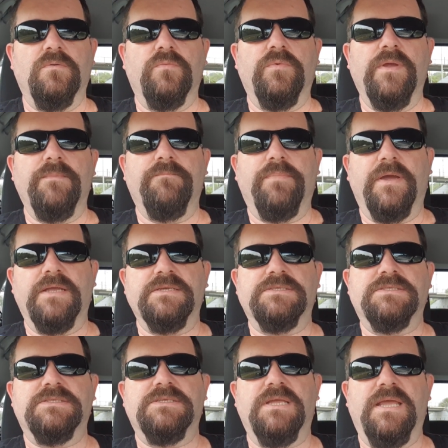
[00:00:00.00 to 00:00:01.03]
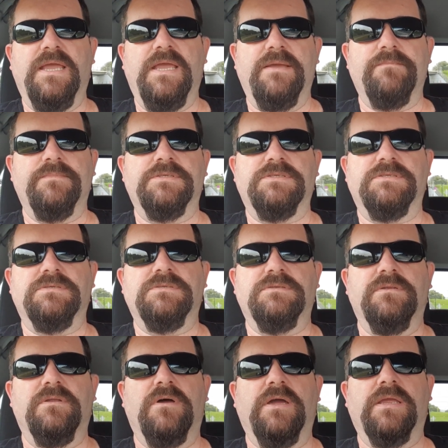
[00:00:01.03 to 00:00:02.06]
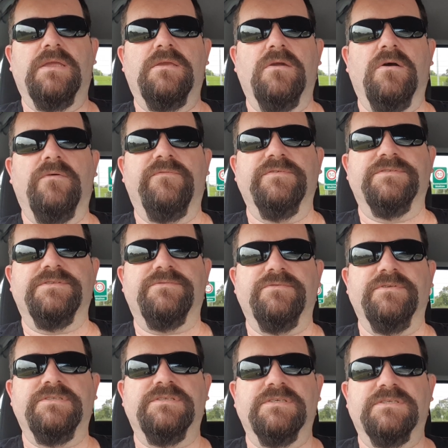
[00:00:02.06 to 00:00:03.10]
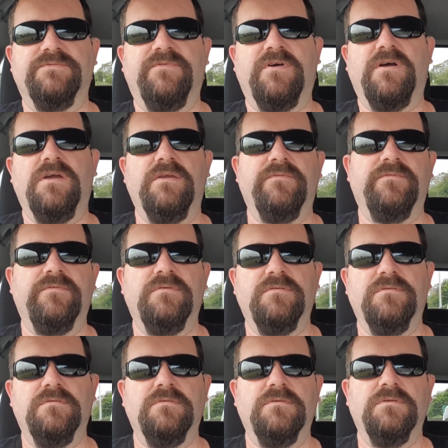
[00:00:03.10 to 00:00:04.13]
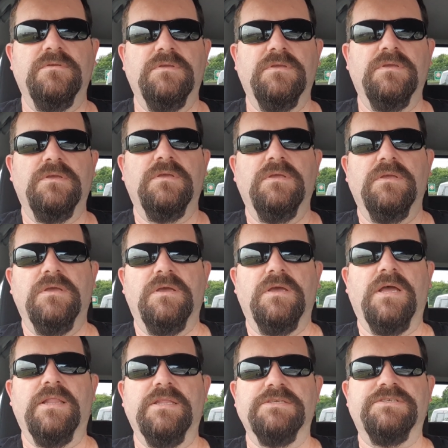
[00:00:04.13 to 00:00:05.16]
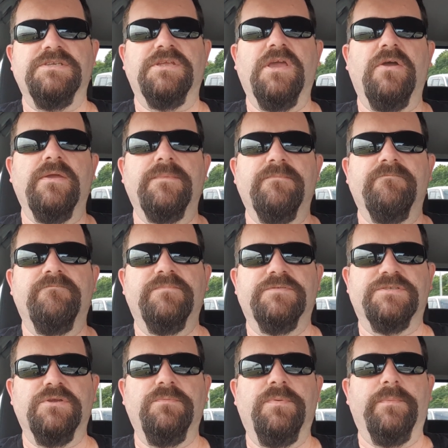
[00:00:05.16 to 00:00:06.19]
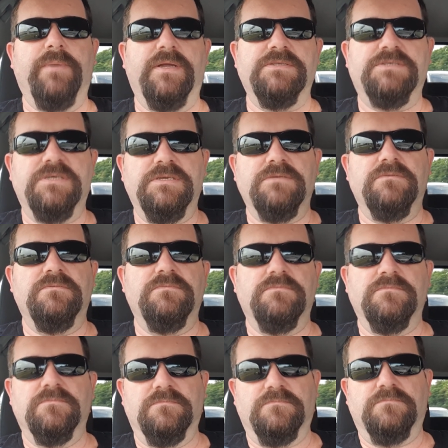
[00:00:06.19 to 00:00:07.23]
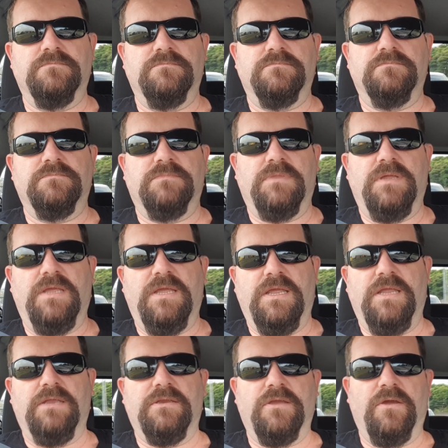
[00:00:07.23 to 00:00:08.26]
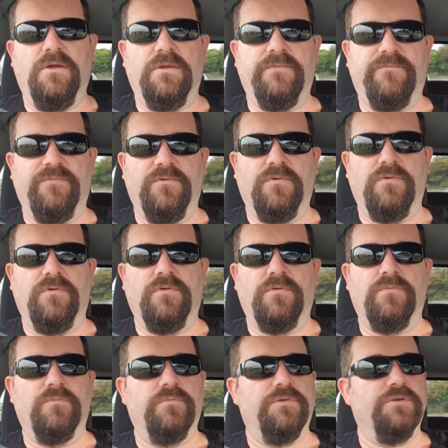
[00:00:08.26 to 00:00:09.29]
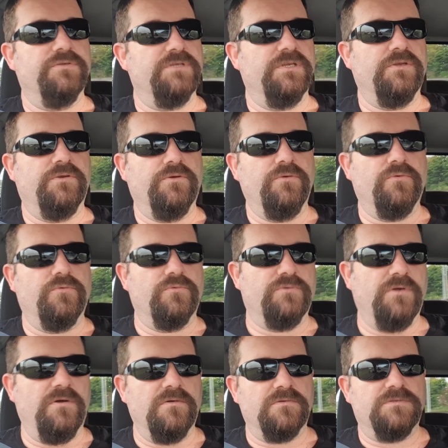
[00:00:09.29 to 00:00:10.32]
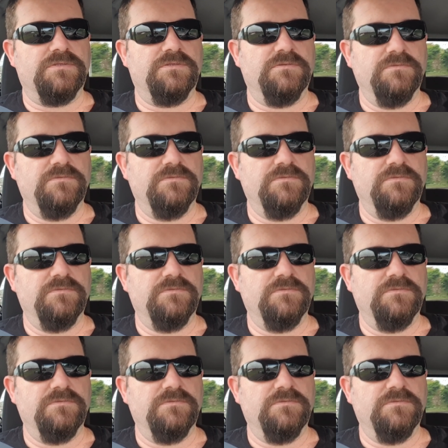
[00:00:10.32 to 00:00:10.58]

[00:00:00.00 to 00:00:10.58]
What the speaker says: web-based apps like Office 365, unless you're going super budget and going for using Google Docs,